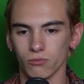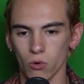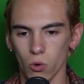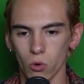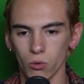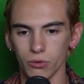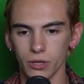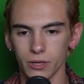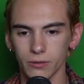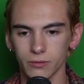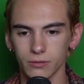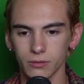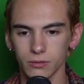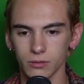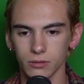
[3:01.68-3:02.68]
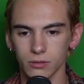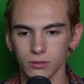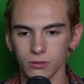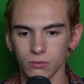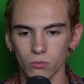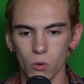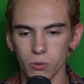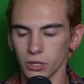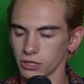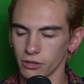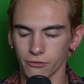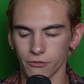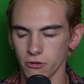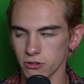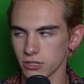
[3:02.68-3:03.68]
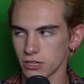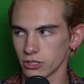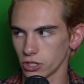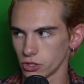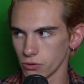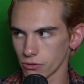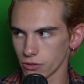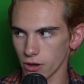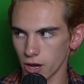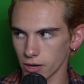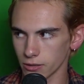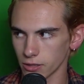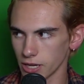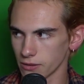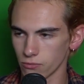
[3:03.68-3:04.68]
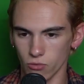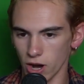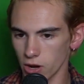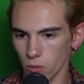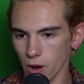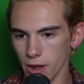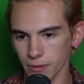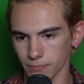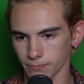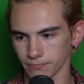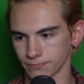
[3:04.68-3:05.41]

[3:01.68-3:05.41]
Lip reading: rolled, what were like the first things that you thought, like right away?